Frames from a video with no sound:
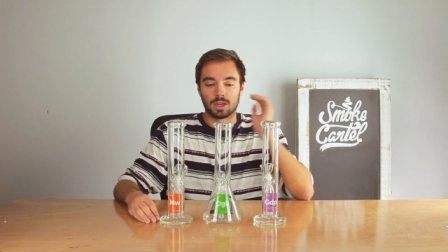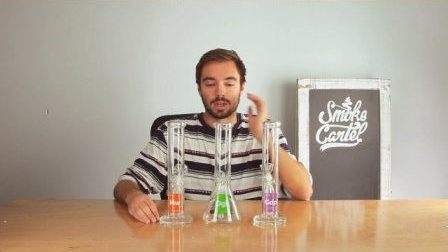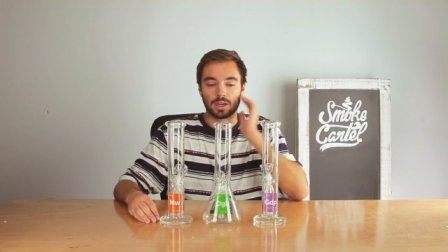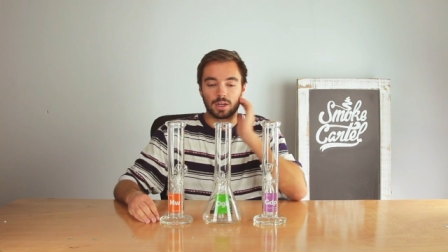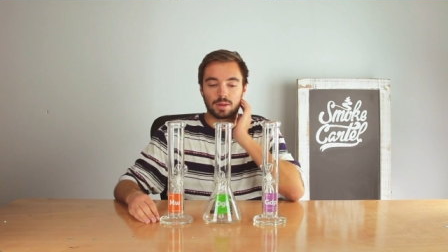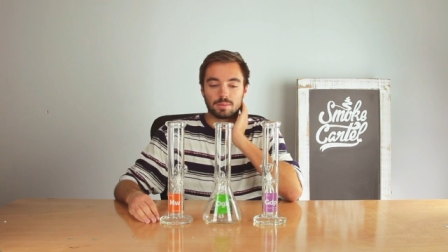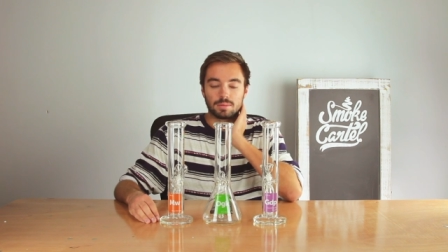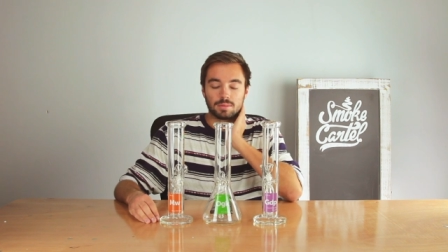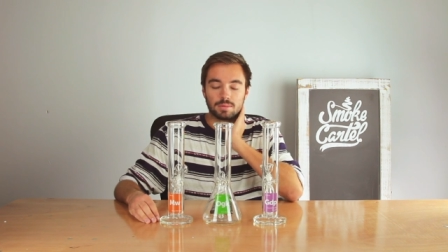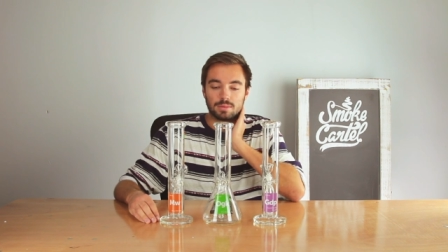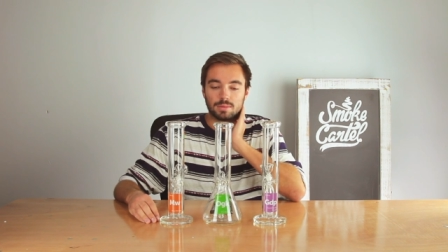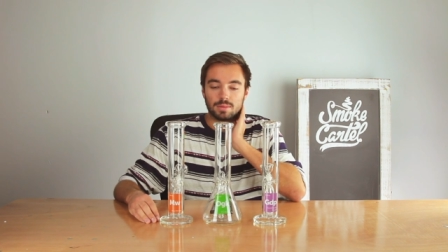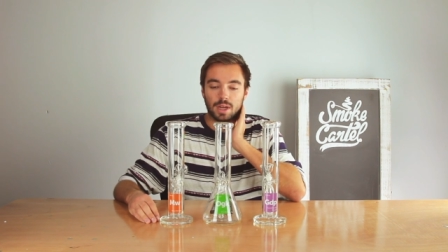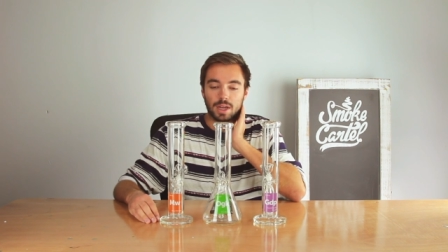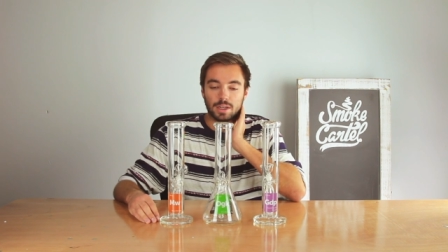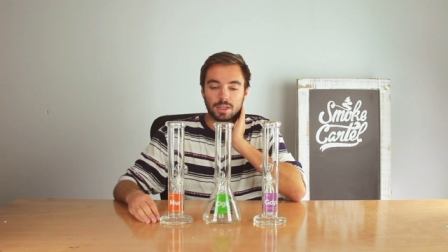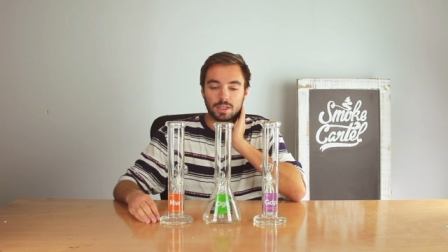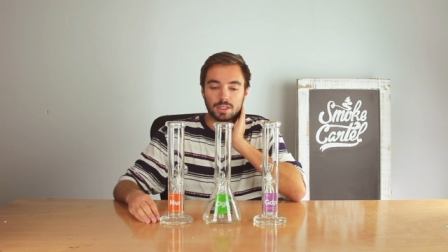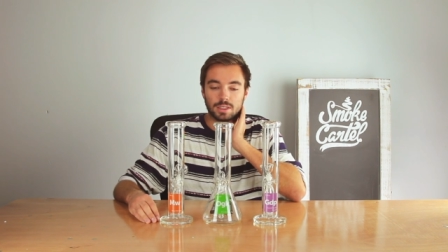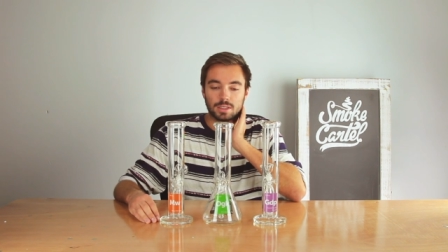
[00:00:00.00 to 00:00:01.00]
Um,
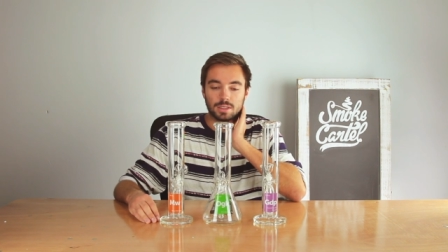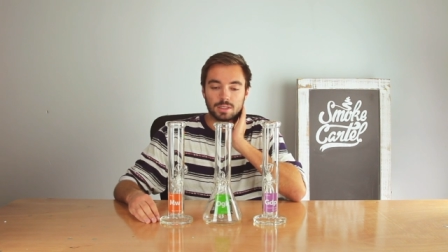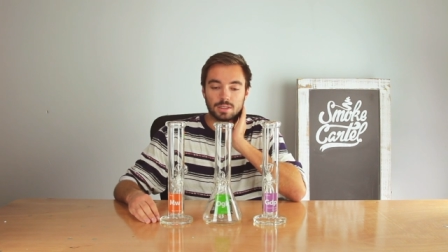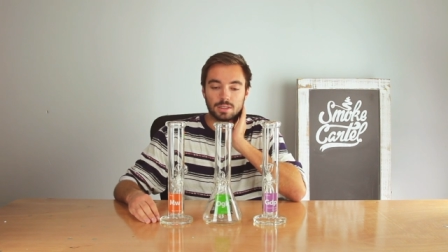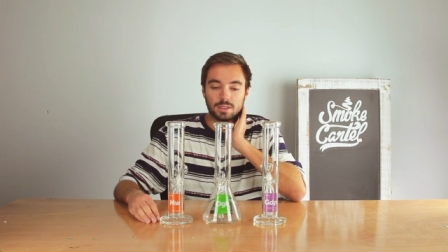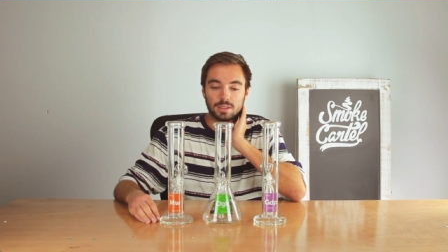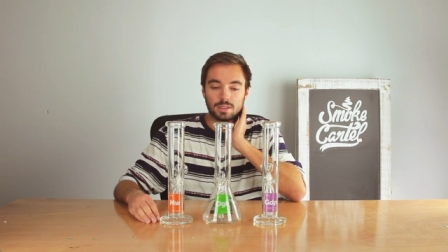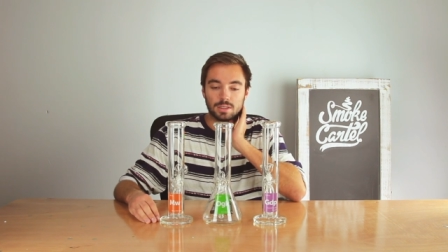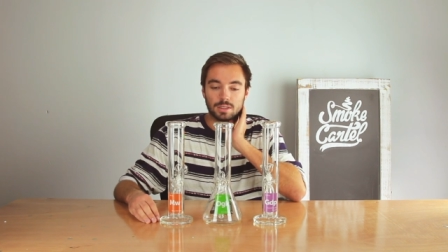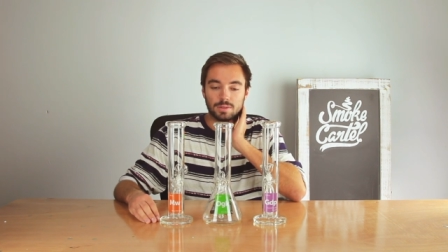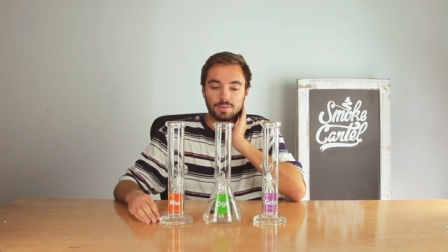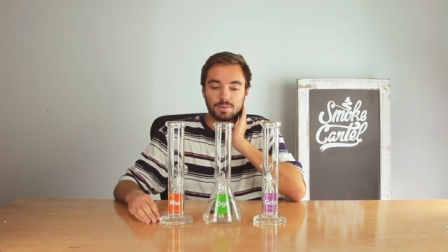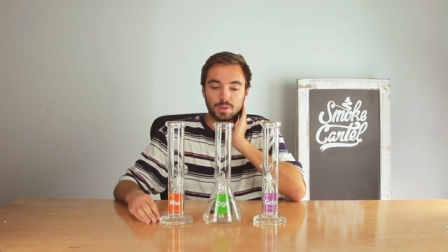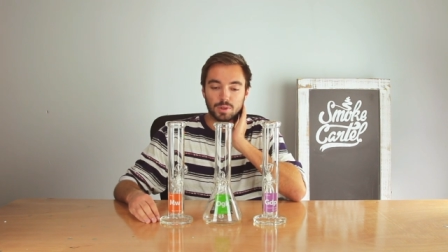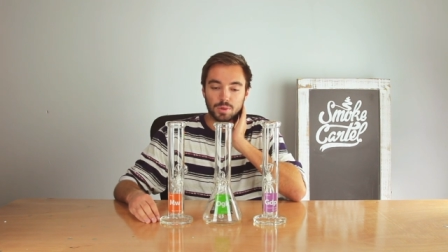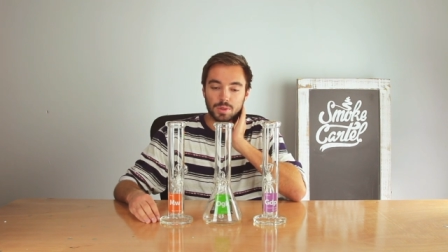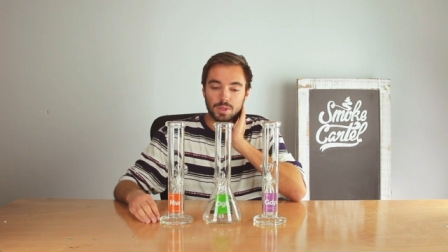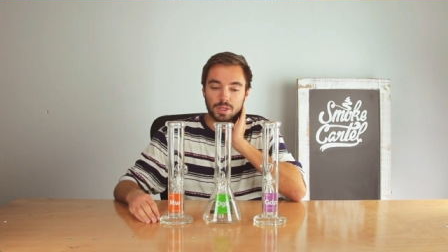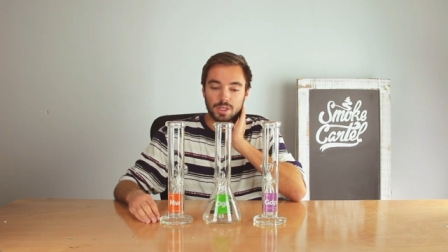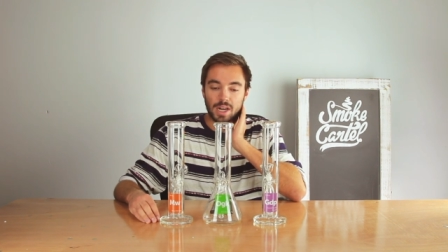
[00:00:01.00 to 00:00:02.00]
I guess if
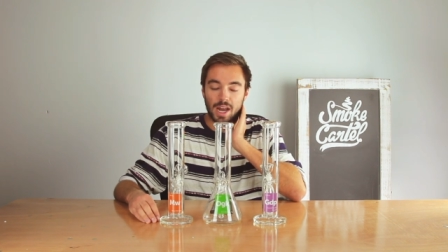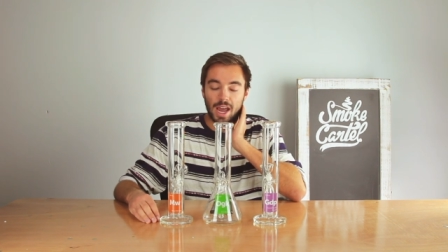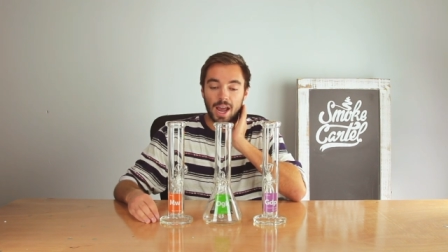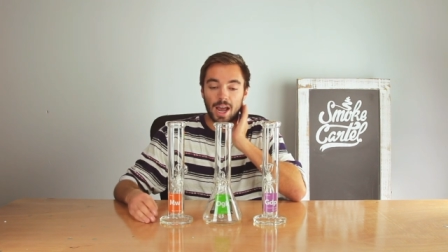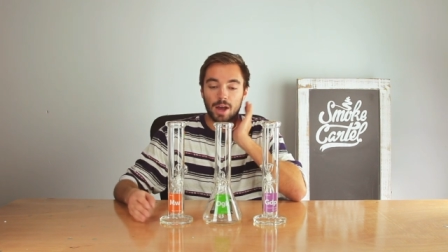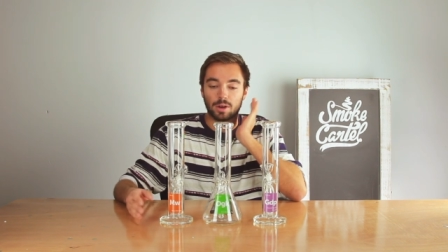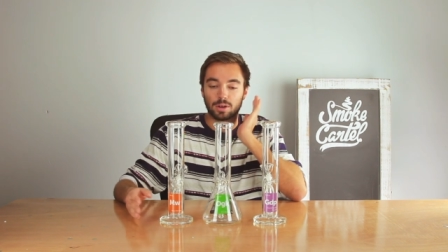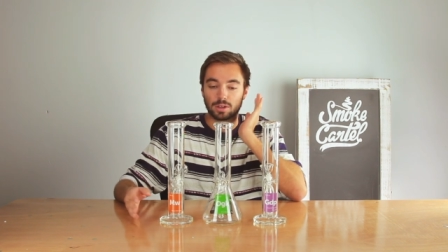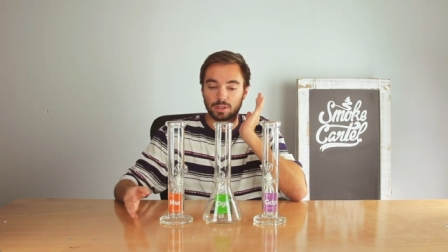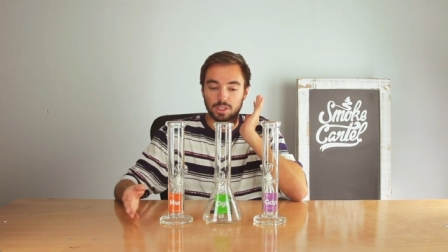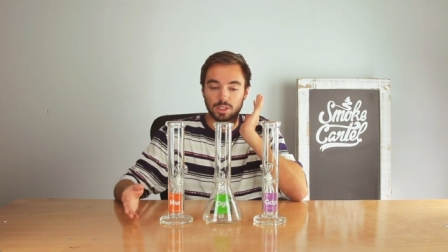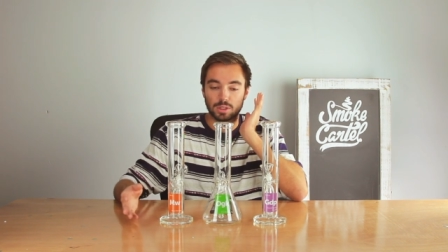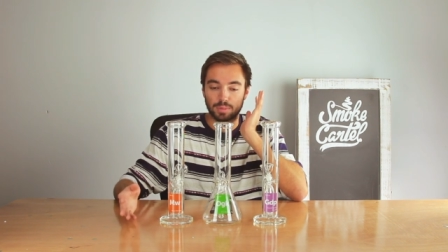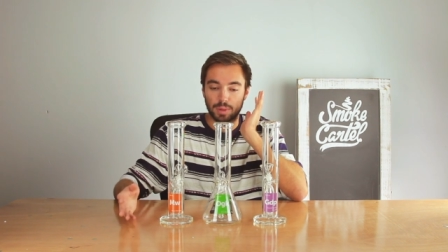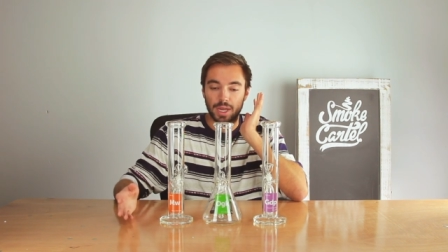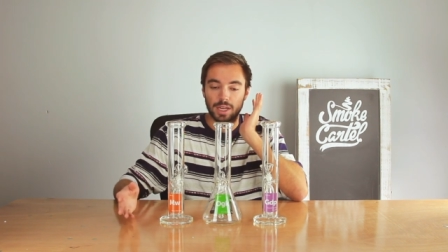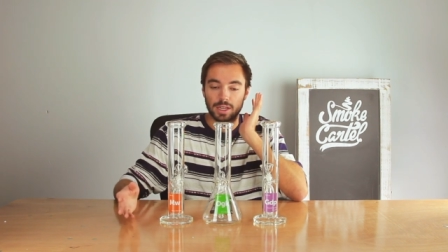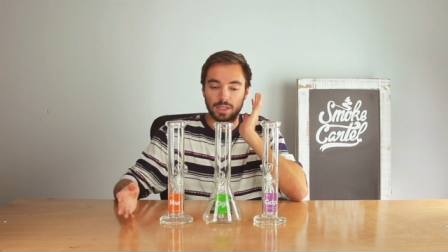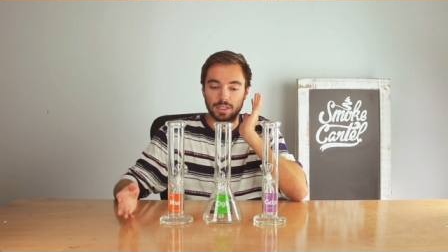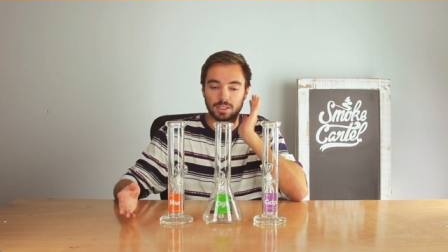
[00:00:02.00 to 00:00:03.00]
you were in outer
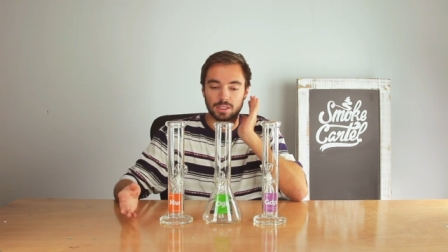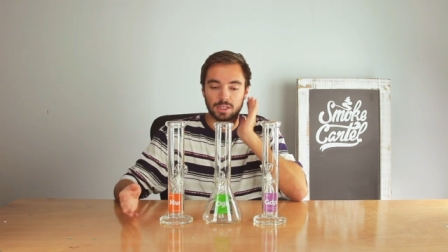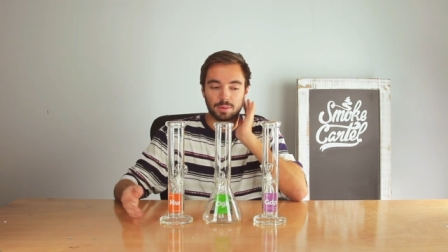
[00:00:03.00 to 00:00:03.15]
space,